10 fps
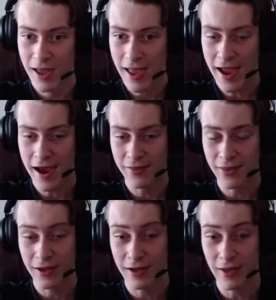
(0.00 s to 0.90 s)
and
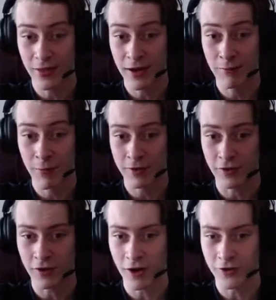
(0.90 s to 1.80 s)
then once
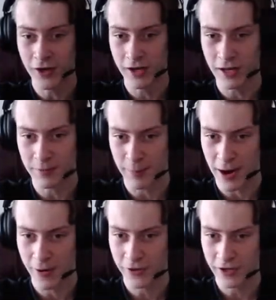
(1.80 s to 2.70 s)
it's all done, it
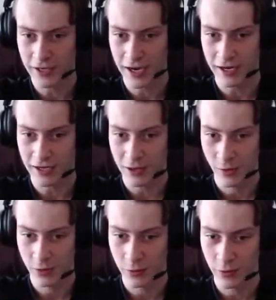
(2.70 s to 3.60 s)
powers it again, and it
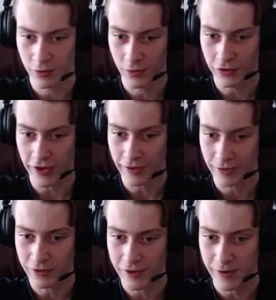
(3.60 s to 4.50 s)
goes through this whole
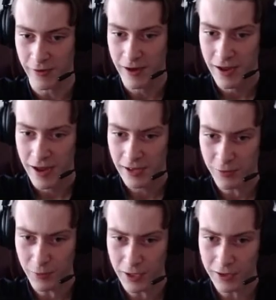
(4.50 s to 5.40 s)
cycle. So it's
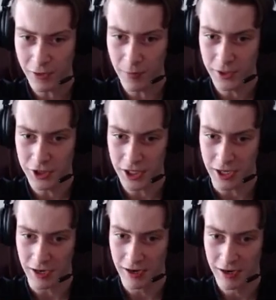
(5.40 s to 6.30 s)
a really cool
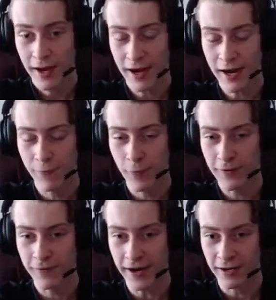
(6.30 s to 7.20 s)
machine. And I have
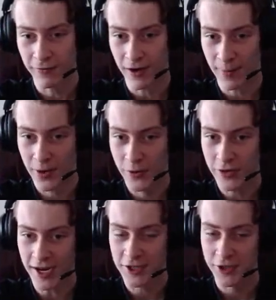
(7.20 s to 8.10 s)
one final farm. It was
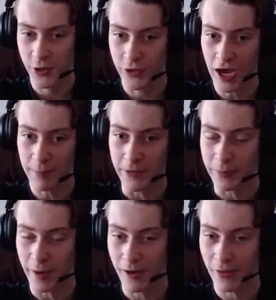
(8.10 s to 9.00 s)
actually the zombie
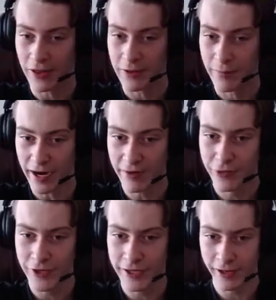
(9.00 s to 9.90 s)
spawner that you might have
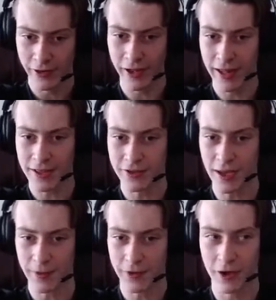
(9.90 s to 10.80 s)
seen in the last
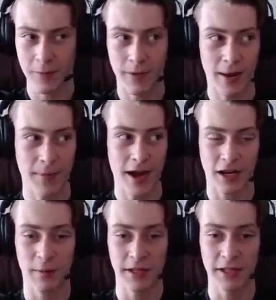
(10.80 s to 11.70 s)
episode, but I'm not
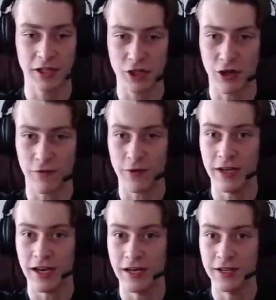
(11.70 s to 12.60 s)
completely sure if you
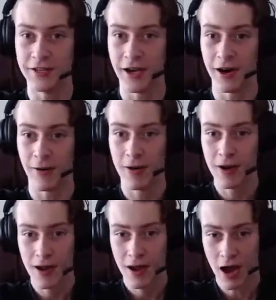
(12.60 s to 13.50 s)
did, so
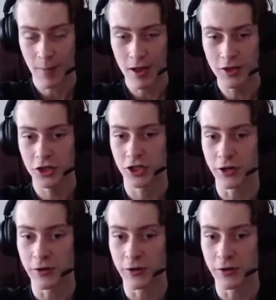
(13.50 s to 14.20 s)
I'll just show you